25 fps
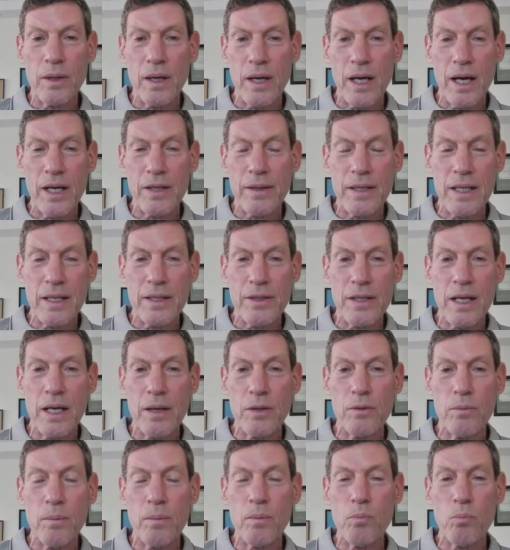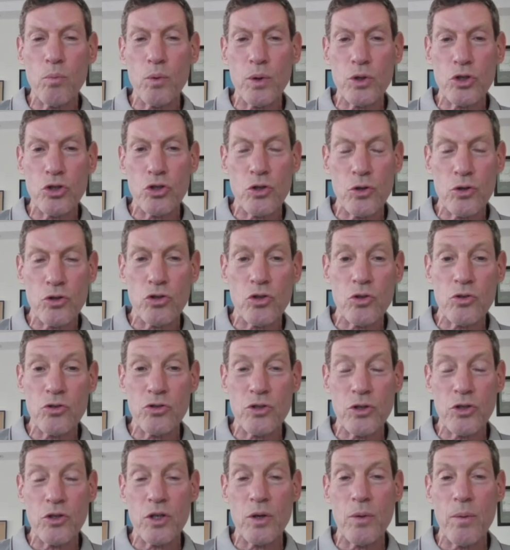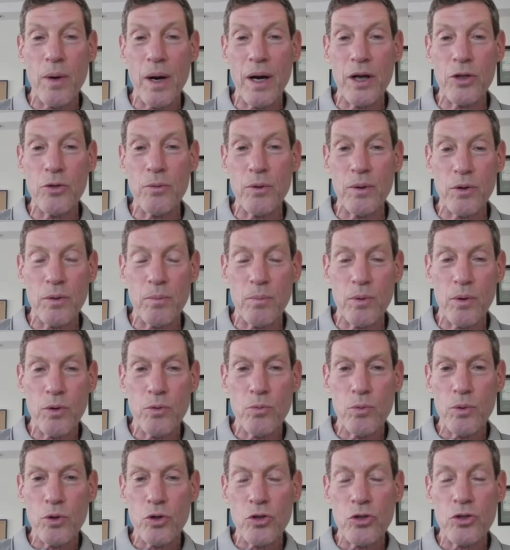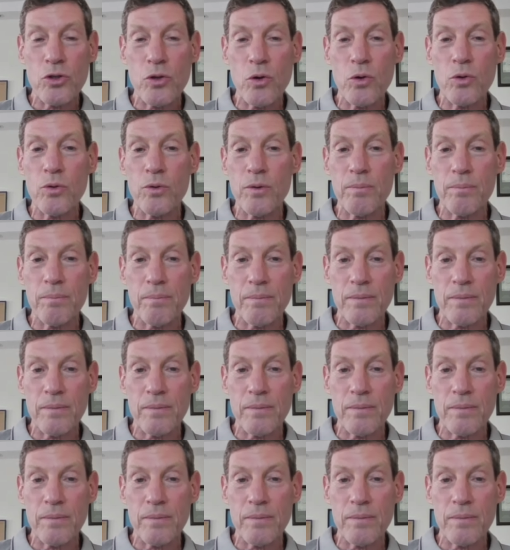think that one shouldn't use the term husband, but personal.